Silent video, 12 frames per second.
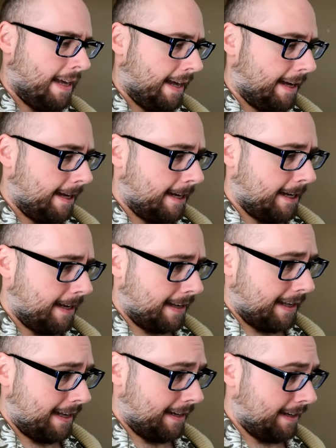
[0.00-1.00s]
Uh,
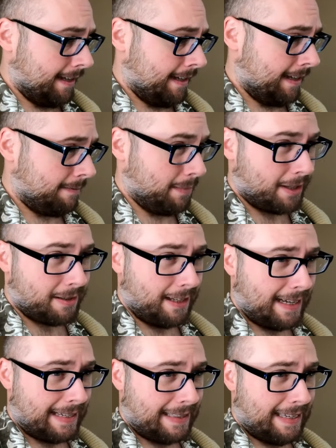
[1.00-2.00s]
again, much
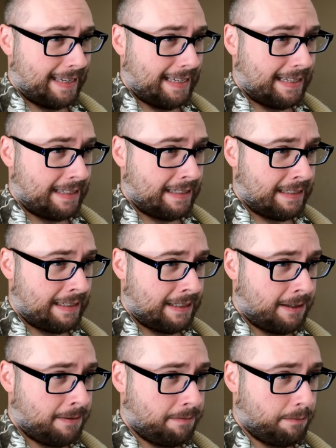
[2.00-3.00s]
like the
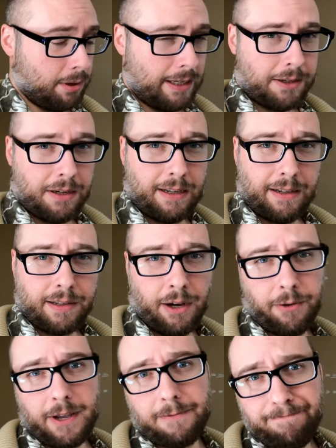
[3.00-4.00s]
bleaching and
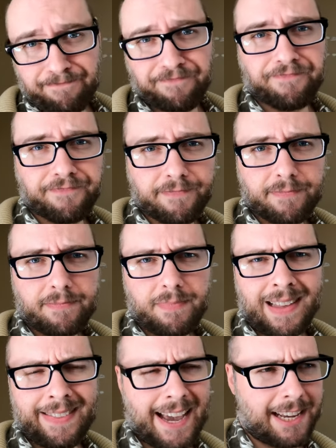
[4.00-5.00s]
toning,
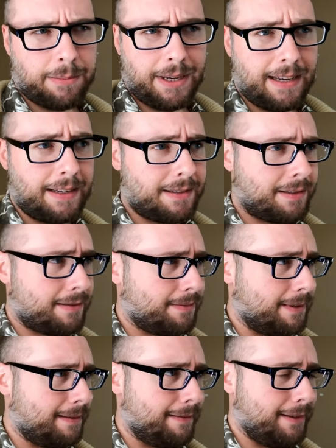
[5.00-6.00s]
that could be its
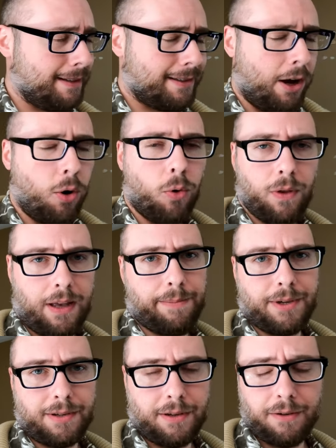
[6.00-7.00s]
its whole
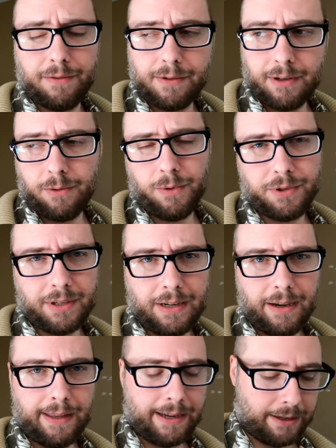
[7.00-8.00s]
episode. So we'll see
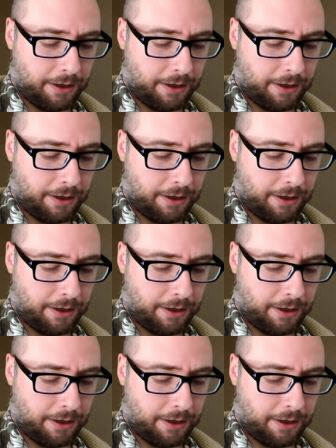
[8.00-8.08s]
how that